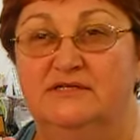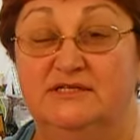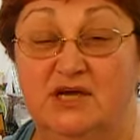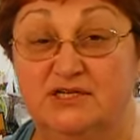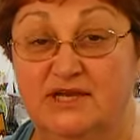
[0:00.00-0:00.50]

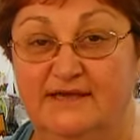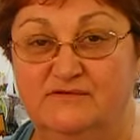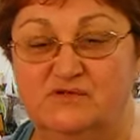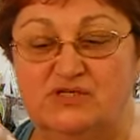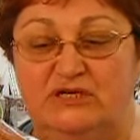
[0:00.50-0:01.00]
Natasha
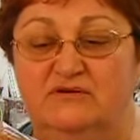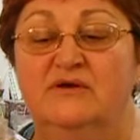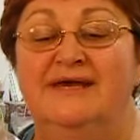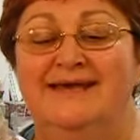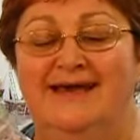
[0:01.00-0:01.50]
Hensel's channel,
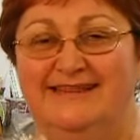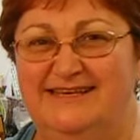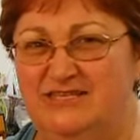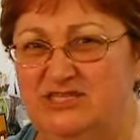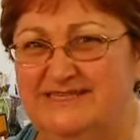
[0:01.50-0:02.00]
I
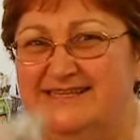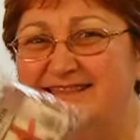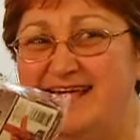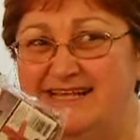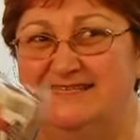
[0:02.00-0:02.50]
think she said
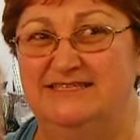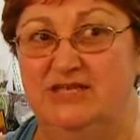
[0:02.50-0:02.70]
that's